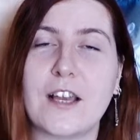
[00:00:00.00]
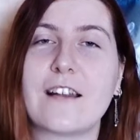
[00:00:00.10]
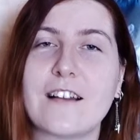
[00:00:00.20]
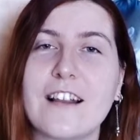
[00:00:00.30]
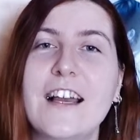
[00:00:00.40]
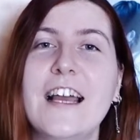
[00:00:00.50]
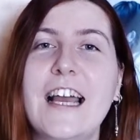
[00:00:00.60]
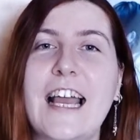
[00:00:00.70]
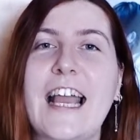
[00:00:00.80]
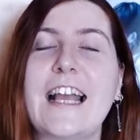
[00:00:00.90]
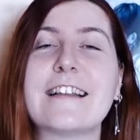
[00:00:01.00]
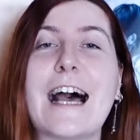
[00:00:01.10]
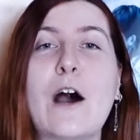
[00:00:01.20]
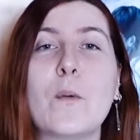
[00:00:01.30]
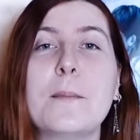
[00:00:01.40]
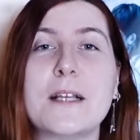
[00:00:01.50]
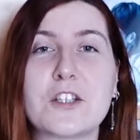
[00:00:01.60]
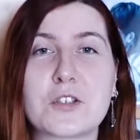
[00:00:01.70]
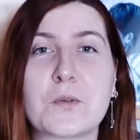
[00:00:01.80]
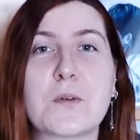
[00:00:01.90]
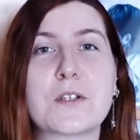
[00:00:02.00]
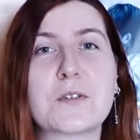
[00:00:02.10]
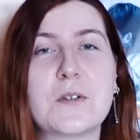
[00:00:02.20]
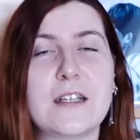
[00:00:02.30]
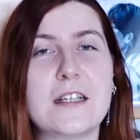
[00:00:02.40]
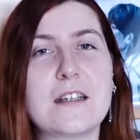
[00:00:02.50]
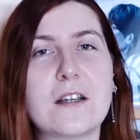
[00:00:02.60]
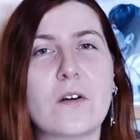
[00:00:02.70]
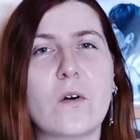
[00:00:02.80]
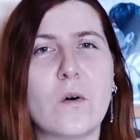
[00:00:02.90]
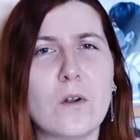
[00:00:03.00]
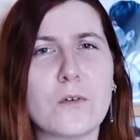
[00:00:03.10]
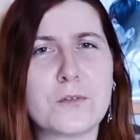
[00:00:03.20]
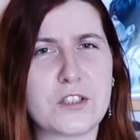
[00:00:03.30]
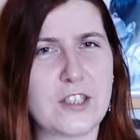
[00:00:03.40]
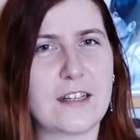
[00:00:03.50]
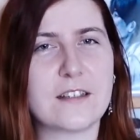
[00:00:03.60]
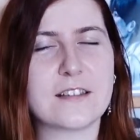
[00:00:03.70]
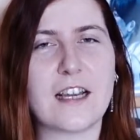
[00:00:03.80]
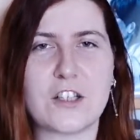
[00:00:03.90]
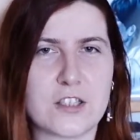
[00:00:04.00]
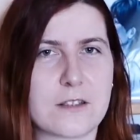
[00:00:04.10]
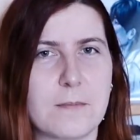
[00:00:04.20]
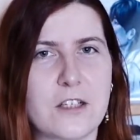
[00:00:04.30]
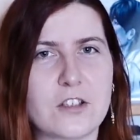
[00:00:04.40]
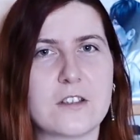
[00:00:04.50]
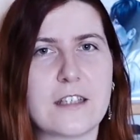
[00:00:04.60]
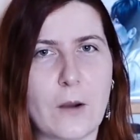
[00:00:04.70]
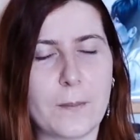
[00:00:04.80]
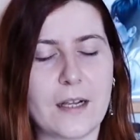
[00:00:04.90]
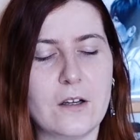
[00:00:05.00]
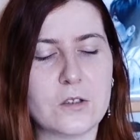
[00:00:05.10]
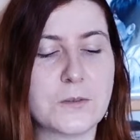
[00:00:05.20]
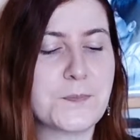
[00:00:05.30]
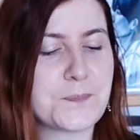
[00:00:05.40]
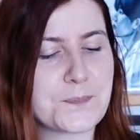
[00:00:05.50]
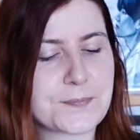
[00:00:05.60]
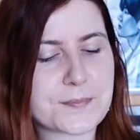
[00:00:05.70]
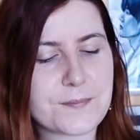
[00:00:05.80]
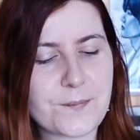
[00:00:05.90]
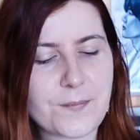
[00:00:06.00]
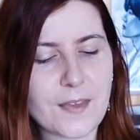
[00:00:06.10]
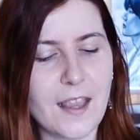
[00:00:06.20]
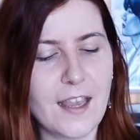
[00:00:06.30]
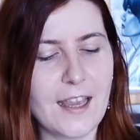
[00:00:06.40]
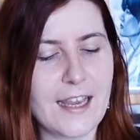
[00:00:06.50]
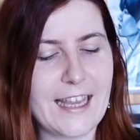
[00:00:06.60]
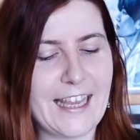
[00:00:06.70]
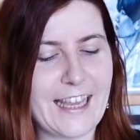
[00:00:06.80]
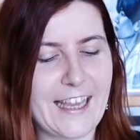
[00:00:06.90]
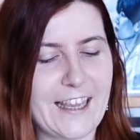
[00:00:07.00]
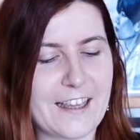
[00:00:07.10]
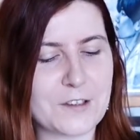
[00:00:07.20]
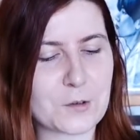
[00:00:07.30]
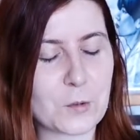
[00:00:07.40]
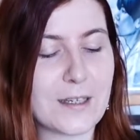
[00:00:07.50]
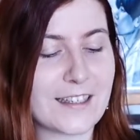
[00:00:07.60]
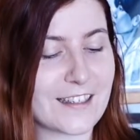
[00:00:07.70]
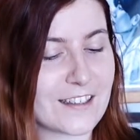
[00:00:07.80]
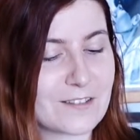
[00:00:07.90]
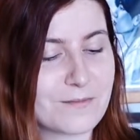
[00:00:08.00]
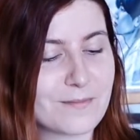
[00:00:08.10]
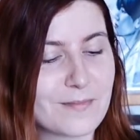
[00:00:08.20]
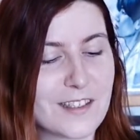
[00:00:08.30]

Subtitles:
channel, and I will make sure to link all of the channels I just mentioned down below. And well,